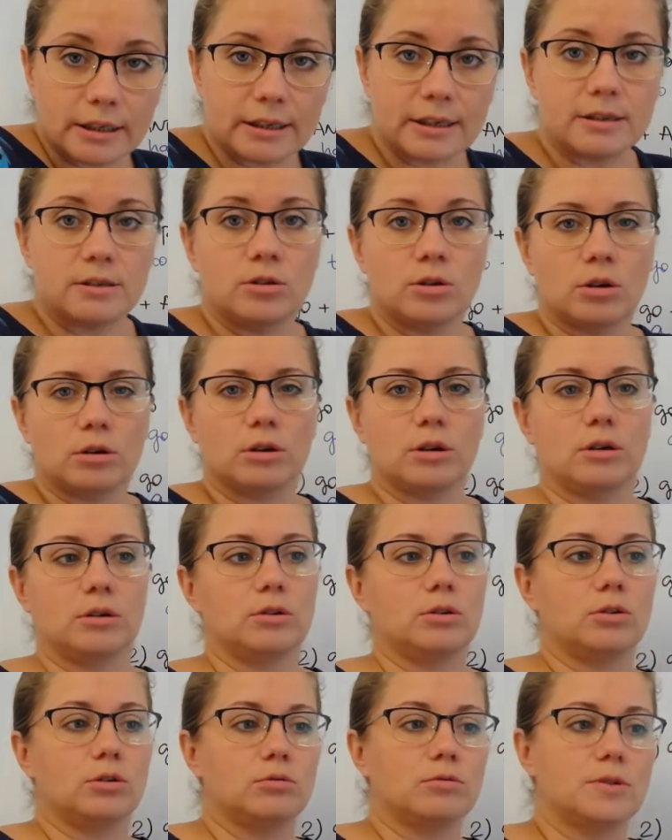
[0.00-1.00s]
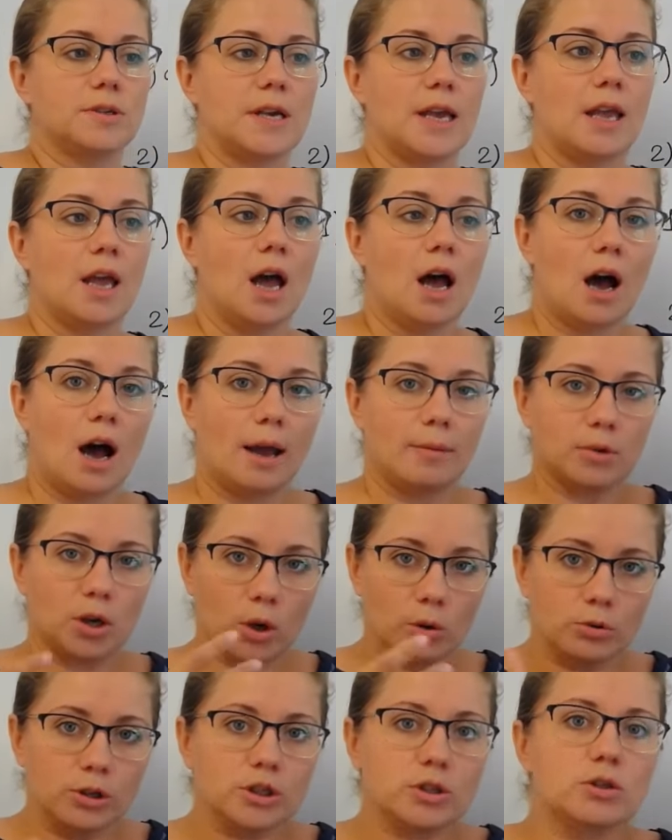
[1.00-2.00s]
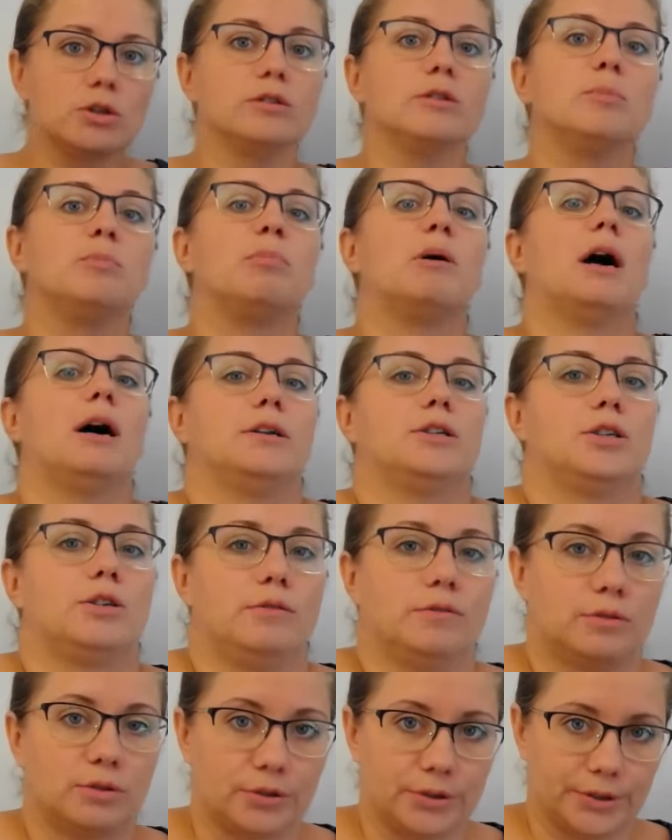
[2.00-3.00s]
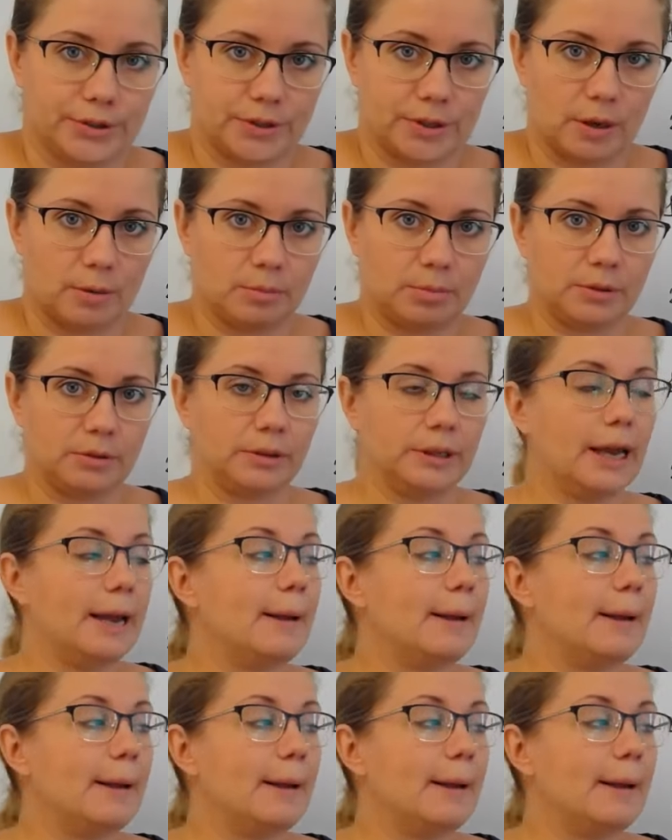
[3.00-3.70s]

Yes, you say, I'm going to the party, for example.